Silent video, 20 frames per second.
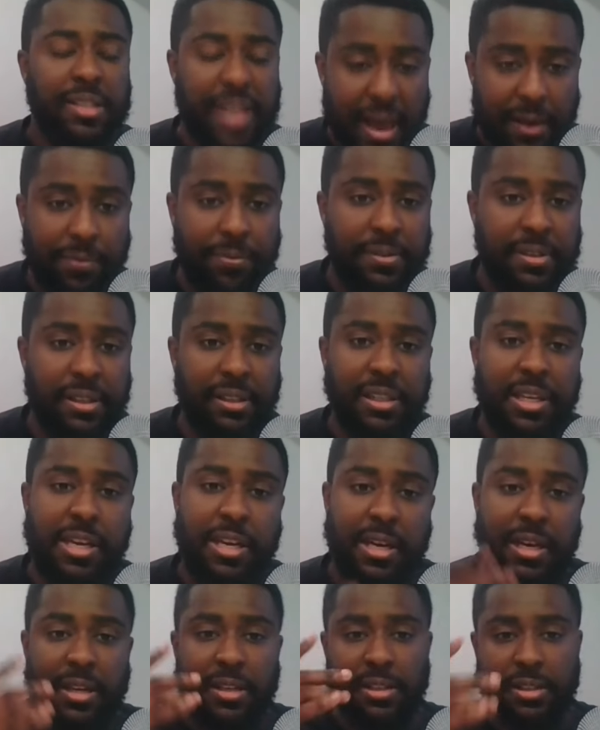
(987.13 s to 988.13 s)

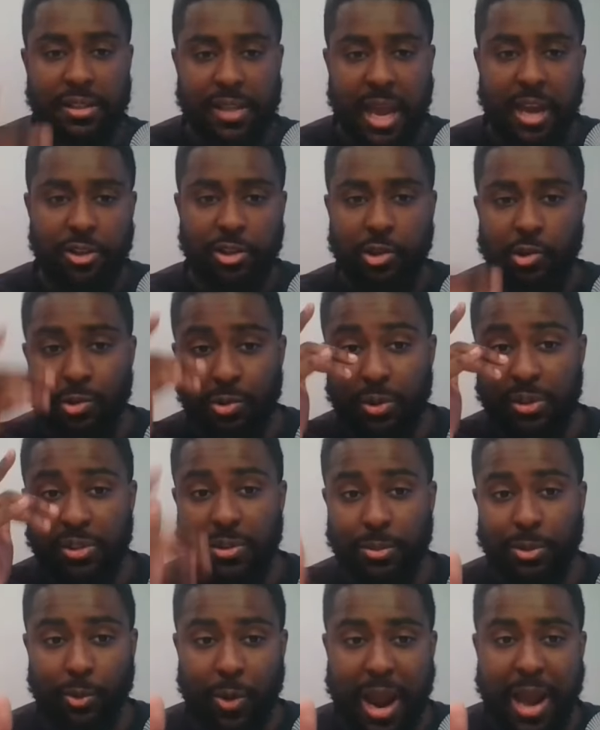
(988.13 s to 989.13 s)
definitely stay tuned,
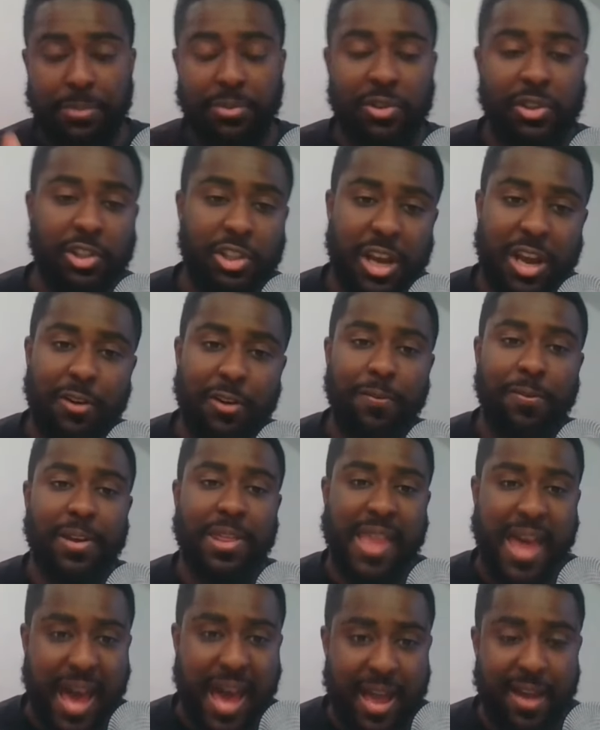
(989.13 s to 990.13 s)
subscribe to the channel
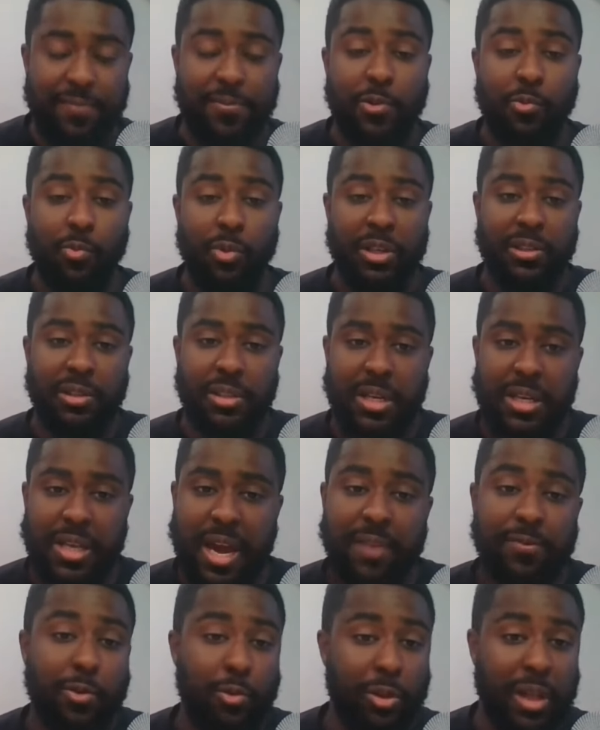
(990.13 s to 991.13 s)
for that if you want to see
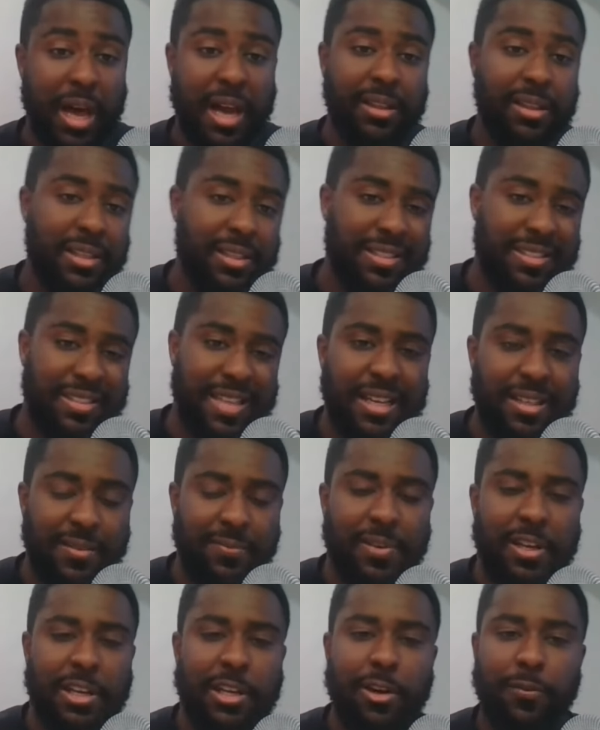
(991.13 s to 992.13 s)
that. If you like this, like
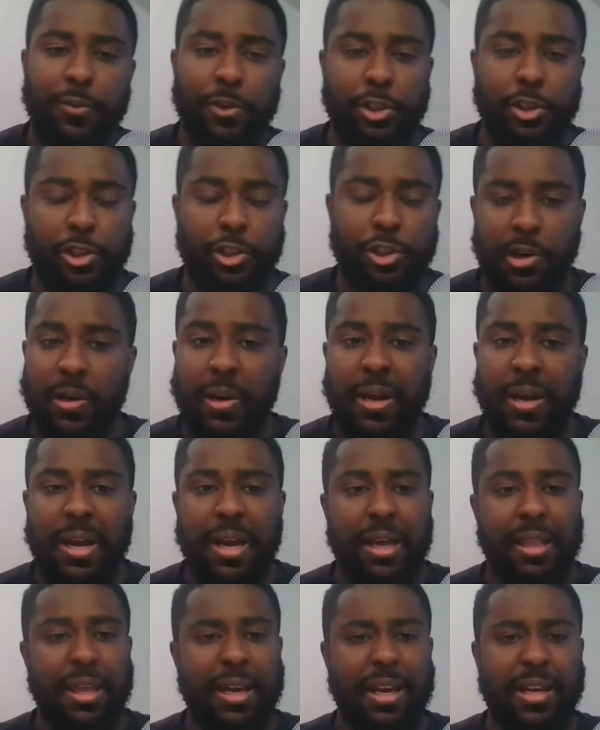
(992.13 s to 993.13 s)
the video for sure.
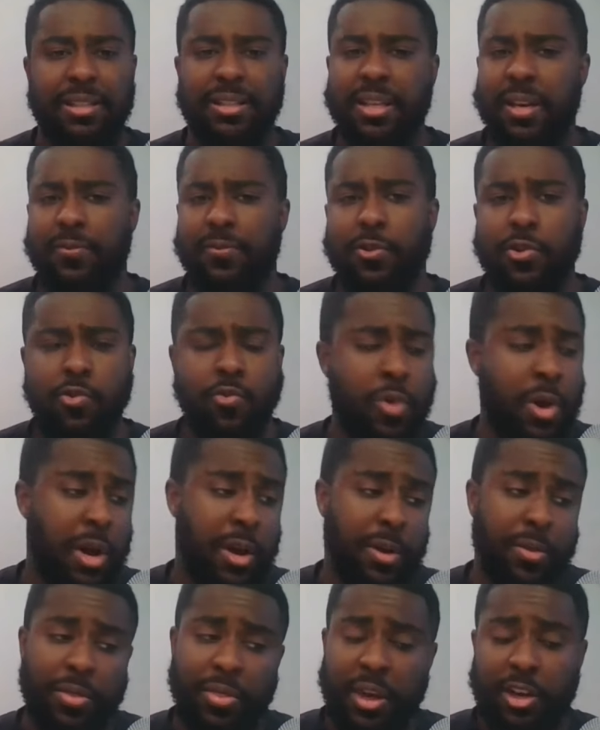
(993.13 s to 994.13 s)
And like I said, if you
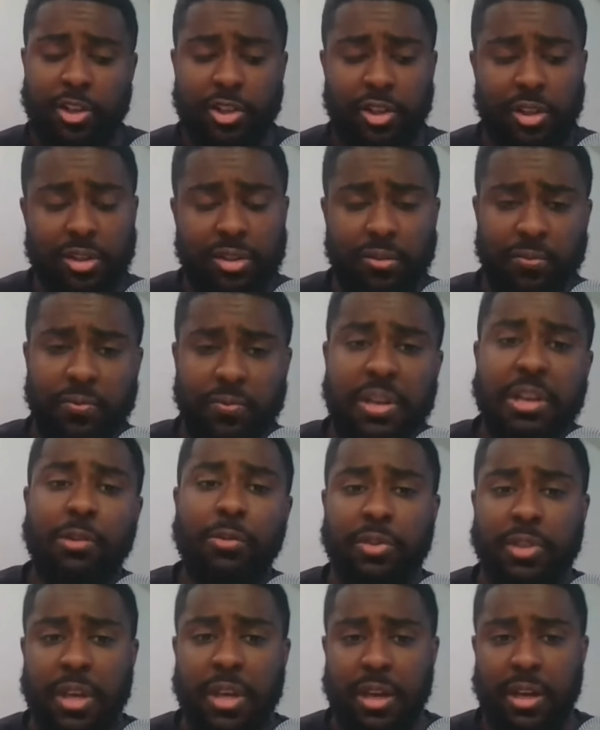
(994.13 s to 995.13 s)
think Justin
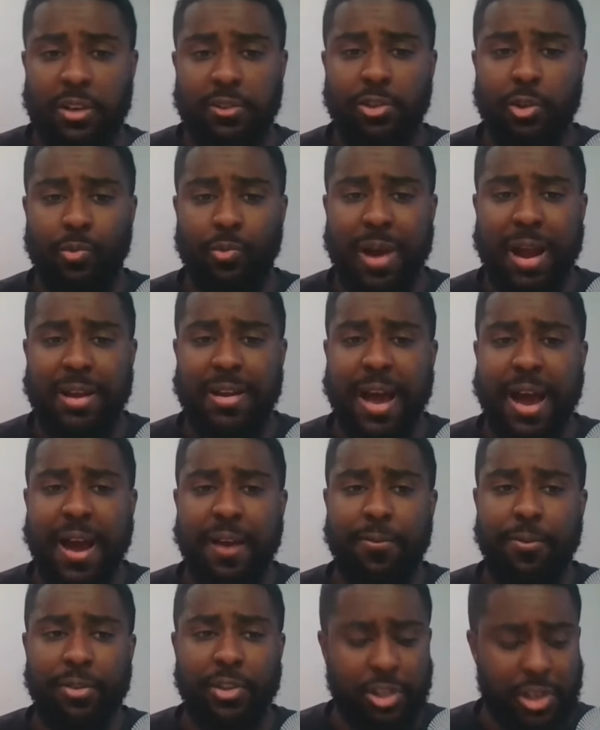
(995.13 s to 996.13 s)
Fields is the right
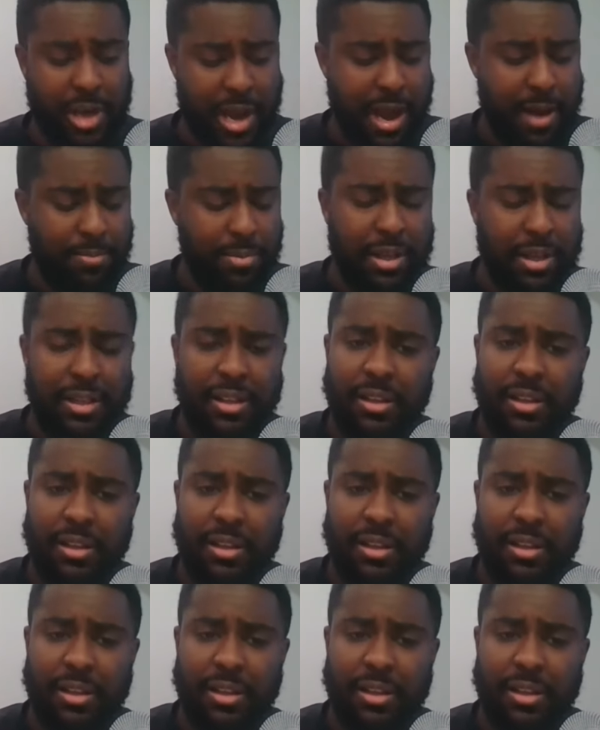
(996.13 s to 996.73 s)
guy for the job,